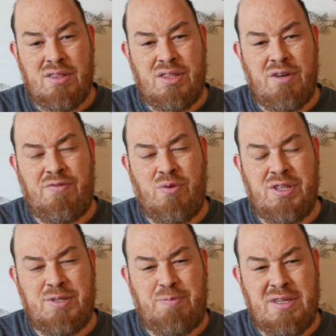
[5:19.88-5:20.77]
therefore
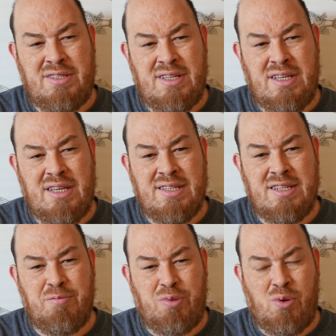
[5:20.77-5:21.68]
this PC isn't
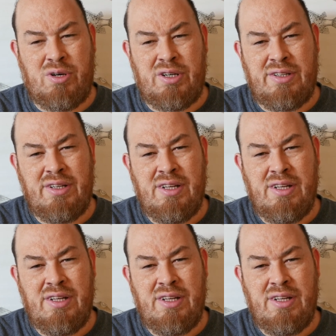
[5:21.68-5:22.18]
important.